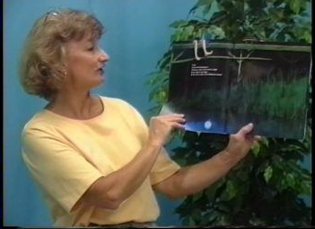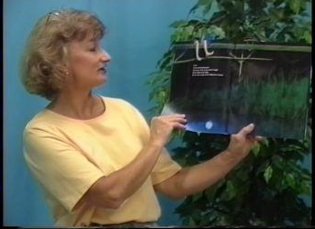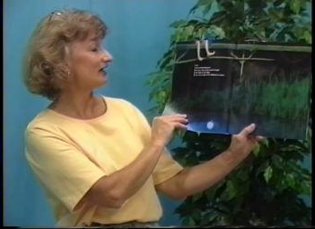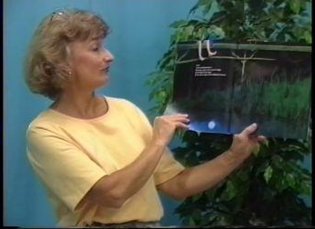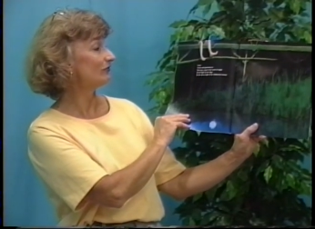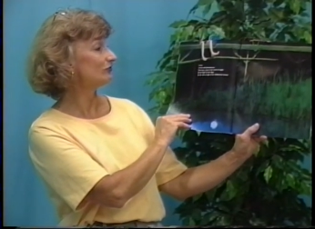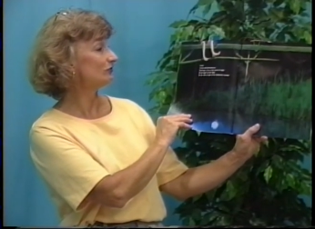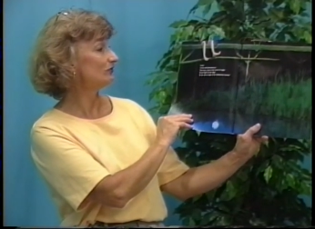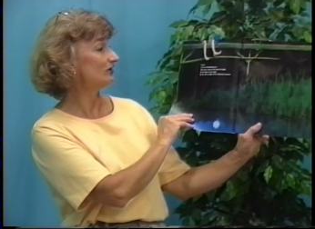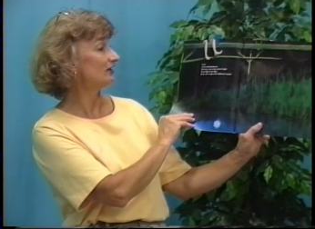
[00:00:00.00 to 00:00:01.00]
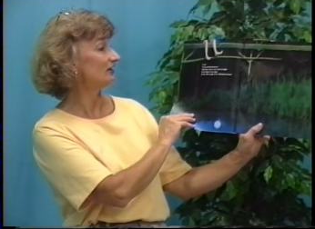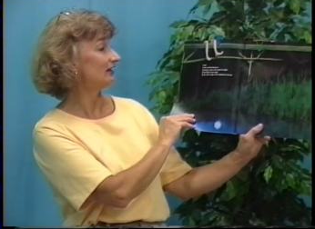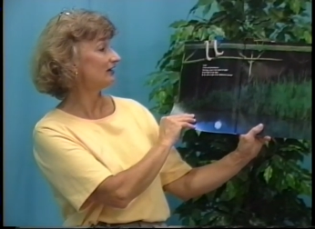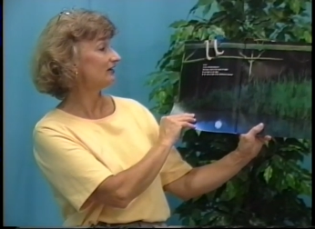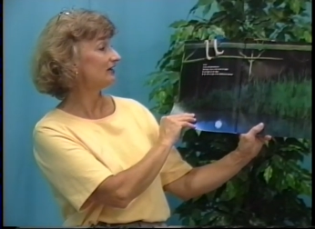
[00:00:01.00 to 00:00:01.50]
that taps a tune in the
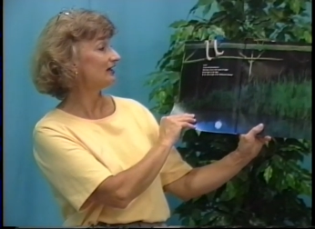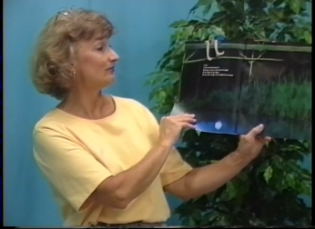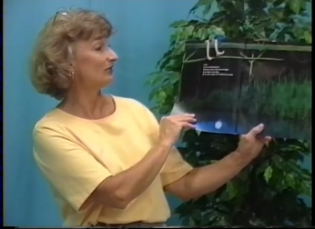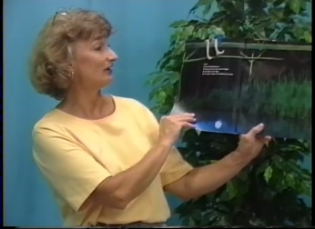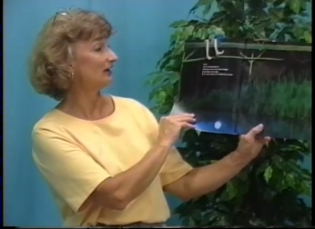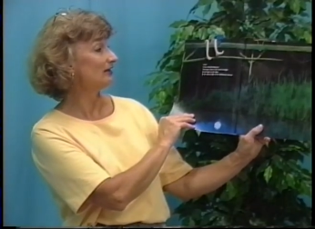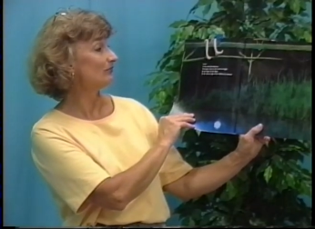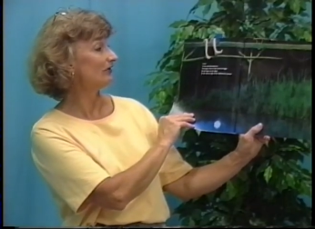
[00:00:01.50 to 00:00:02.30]
dead of the night by the light,